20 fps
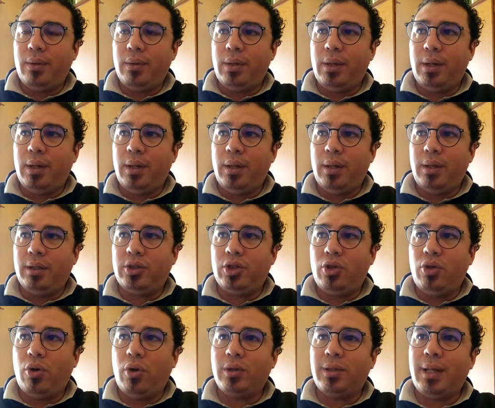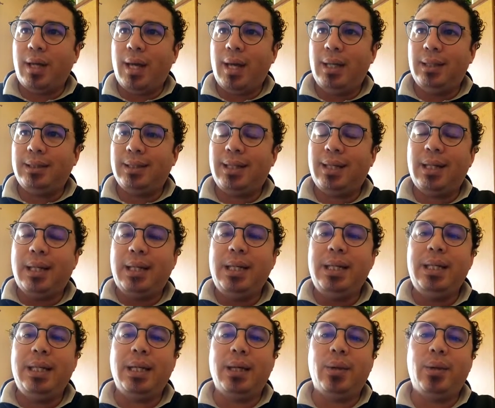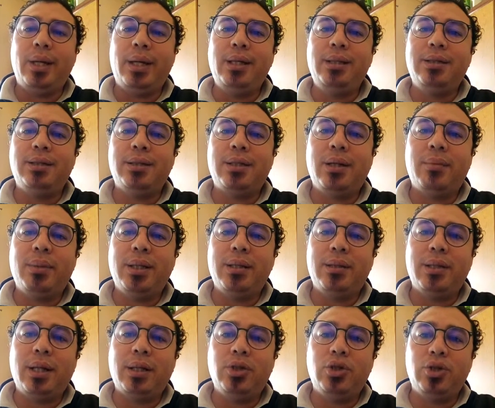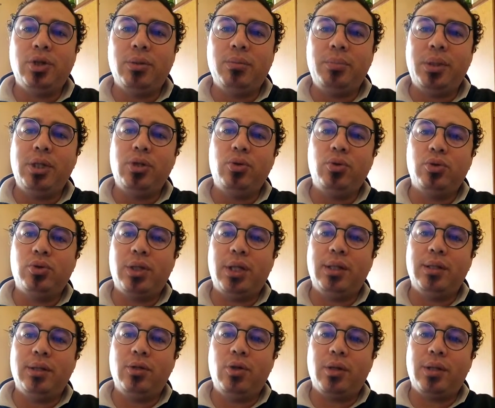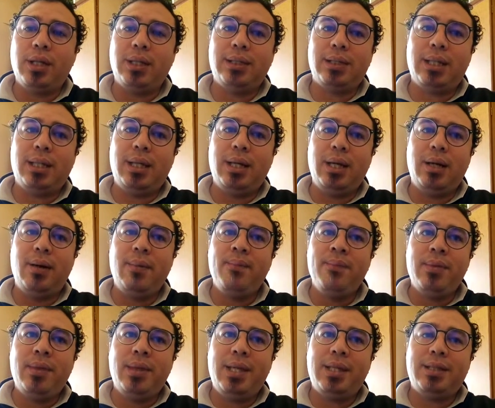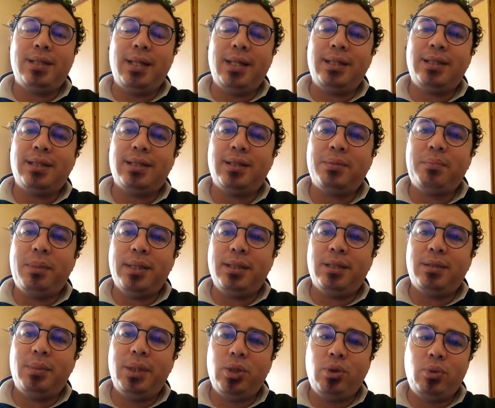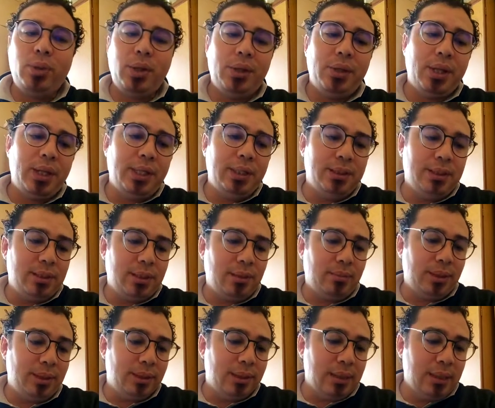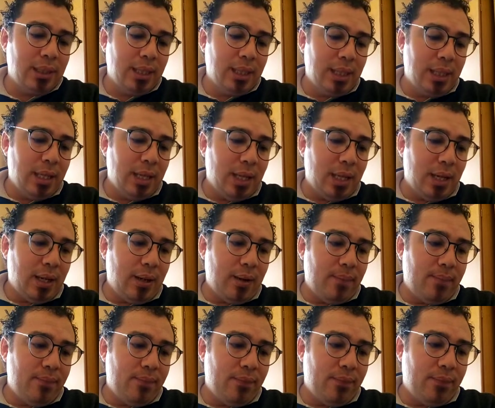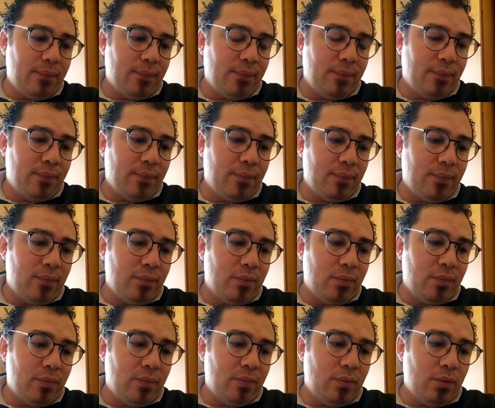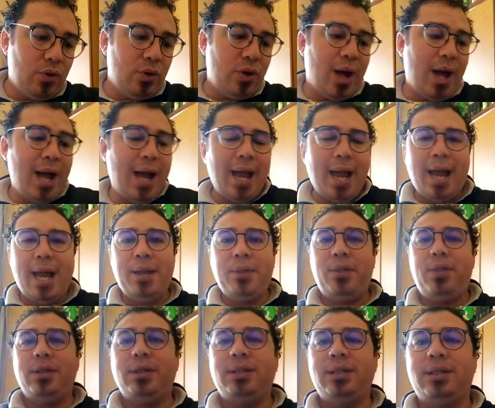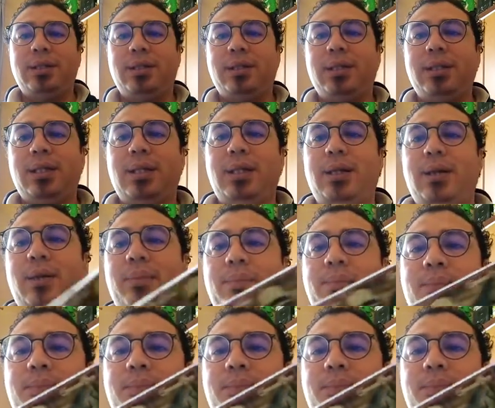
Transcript: it's not as clear. The instrumentation being used not as clear. There's less space between the instruments. I had this CD,